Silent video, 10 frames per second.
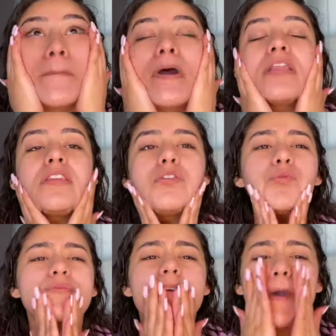I
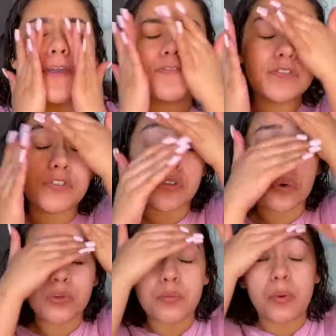don't think I even
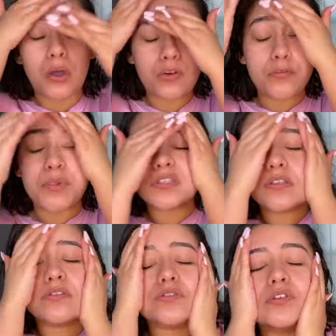showed the bottle of my
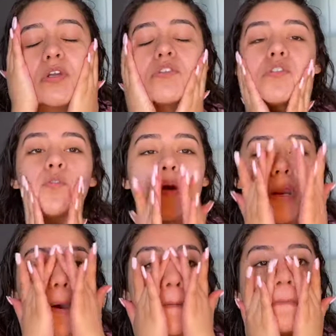sunscreen. I'll show it right now.